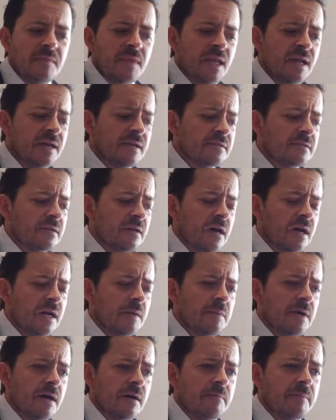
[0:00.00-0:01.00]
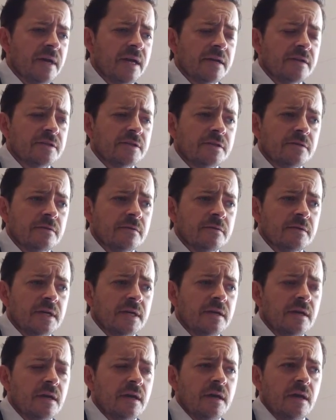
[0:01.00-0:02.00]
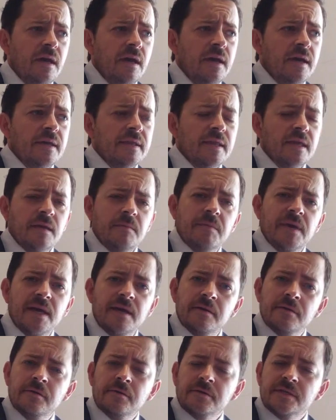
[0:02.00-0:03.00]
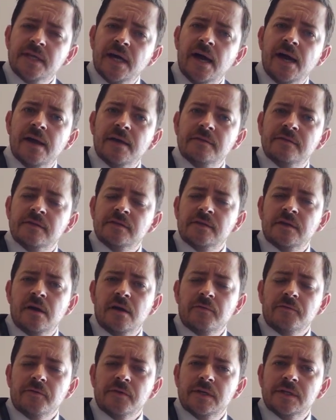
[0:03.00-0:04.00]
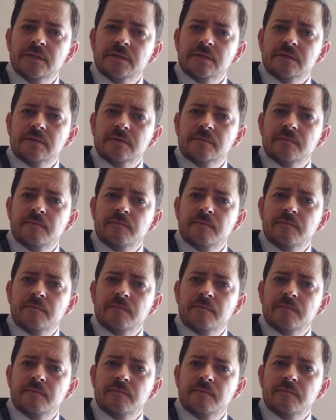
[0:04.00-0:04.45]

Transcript: It's not about making sure that they pay their tithes and offerings.